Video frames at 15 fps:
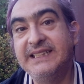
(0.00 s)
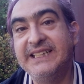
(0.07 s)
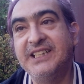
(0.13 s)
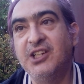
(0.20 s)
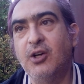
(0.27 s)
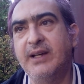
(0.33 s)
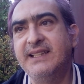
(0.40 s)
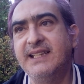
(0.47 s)

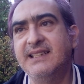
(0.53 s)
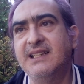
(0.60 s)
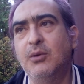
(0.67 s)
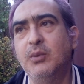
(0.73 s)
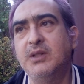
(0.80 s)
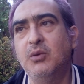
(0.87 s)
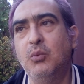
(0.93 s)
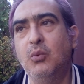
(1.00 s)
I think that
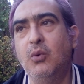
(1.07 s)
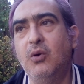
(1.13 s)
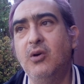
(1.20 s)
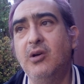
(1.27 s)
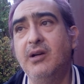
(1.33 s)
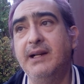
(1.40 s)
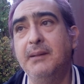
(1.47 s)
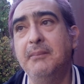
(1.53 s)
when the
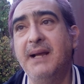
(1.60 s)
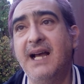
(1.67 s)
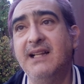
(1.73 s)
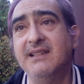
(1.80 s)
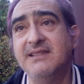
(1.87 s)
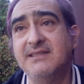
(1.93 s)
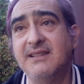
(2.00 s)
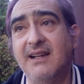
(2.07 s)
war in
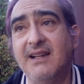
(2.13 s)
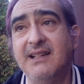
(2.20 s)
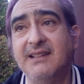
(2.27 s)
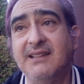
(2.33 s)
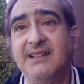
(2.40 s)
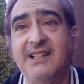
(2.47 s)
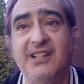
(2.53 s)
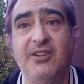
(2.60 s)

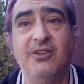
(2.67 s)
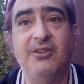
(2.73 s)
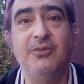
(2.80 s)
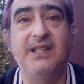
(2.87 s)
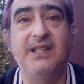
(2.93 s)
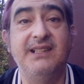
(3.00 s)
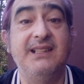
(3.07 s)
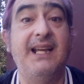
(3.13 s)
Palestine, in
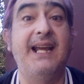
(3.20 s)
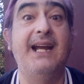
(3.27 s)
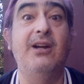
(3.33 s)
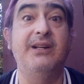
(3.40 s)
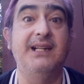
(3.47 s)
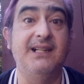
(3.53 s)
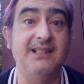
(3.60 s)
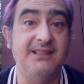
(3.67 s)
the
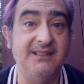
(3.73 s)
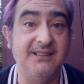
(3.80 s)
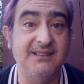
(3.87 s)
area,